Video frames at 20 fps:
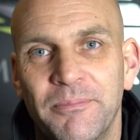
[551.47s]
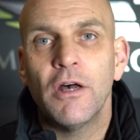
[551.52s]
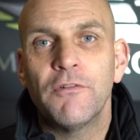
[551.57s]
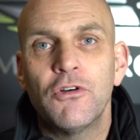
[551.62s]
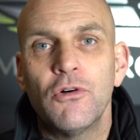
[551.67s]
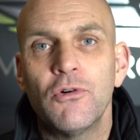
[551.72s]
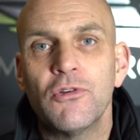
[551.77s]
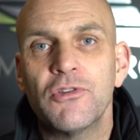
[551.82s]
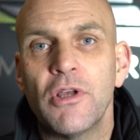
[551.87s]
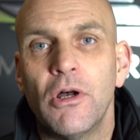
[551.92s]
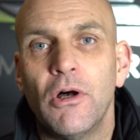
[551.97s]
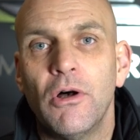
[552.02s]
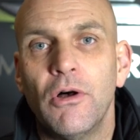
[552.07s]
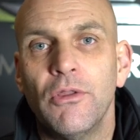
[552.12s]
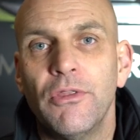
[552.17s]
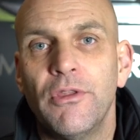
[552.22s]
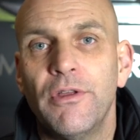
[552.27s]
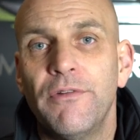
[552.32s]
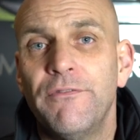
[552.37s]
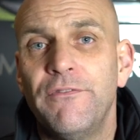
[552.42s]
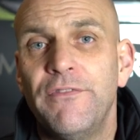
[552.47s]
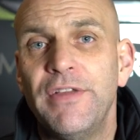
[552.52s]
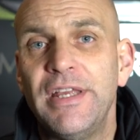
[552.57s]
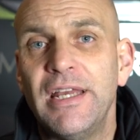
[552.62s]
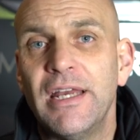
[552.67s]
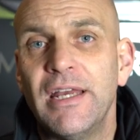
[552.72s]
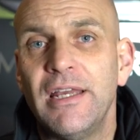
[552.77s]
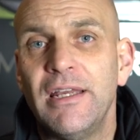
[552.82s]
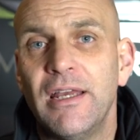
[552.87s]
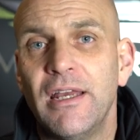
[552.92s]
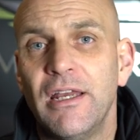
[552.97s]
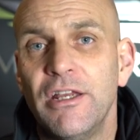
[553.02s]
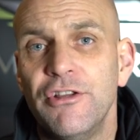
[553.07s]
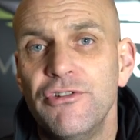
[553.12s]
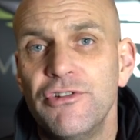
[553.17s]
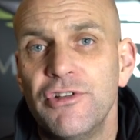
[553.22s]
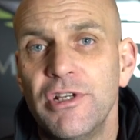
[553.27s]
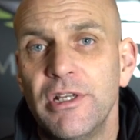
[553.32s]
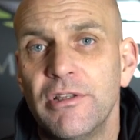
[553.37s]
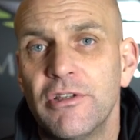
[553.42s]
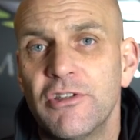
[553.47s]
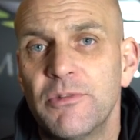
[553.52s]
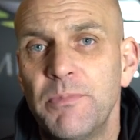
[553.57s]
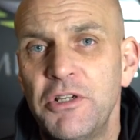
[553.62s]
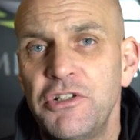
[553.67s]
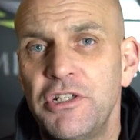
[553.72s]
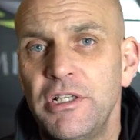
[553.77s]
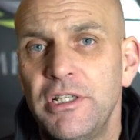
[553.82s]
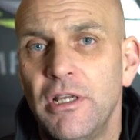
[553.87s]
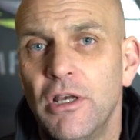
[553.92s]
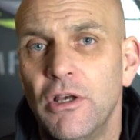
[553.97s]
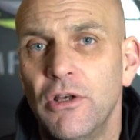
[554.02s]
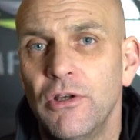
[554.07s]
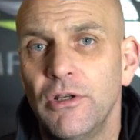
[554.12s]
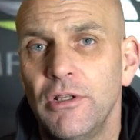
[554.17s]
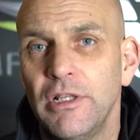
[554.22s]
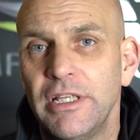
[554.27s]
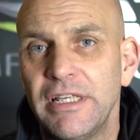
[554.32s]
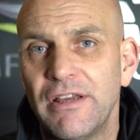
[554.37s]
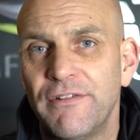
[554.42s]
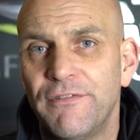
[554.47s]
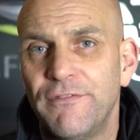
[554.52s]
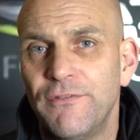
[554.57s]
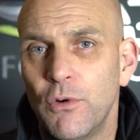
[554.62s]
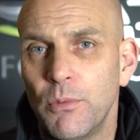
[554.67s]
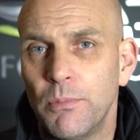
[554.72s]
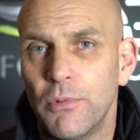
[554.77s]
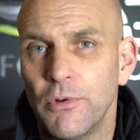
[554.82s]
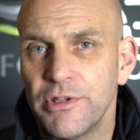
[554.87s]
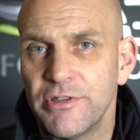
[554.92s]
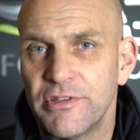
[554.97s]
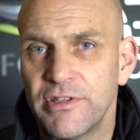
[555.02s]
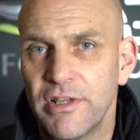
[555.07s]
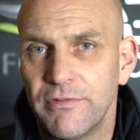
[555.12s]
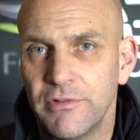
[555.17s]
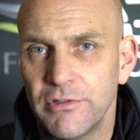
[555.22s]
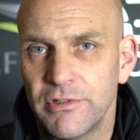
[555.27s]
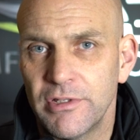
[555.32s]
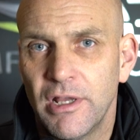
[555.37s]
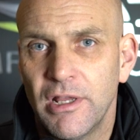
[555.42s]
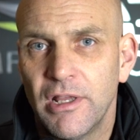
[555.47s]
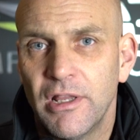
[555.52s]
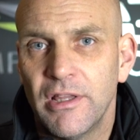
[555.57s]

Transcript: Of course, on the V8 engine, especially early 4.7s,